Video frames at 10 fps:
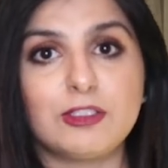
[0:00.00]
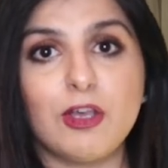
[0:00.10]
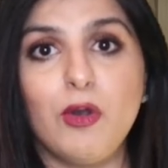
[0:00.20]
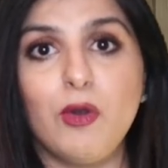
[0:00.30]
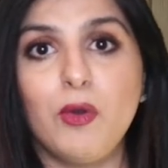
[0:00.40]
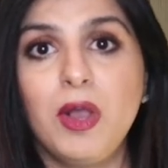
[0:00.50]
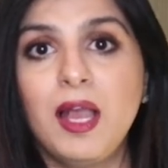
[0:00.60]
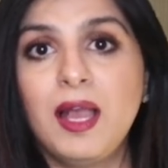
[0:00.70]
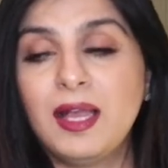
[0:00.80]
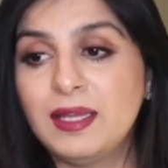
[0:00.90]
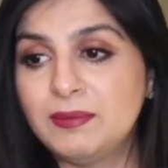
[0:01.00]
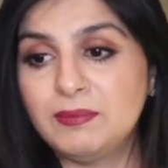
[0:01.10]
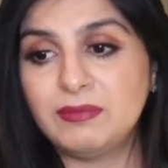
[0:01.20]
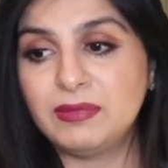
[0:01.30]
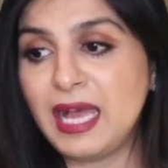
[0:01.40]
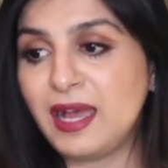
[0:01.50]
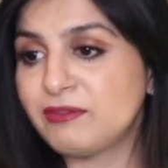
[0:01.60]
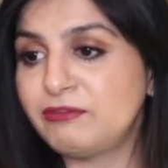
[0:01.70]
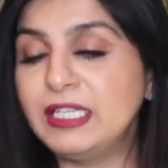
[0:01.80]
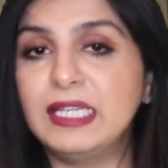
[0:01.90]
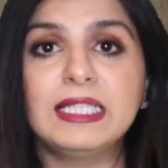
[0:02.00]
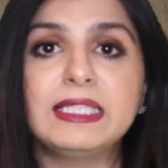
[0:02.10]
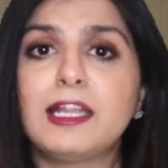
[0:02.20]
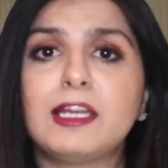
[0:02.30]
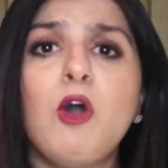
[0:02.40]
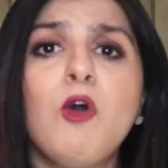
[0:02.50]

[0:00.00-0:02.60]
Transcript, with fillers: So that feeling that,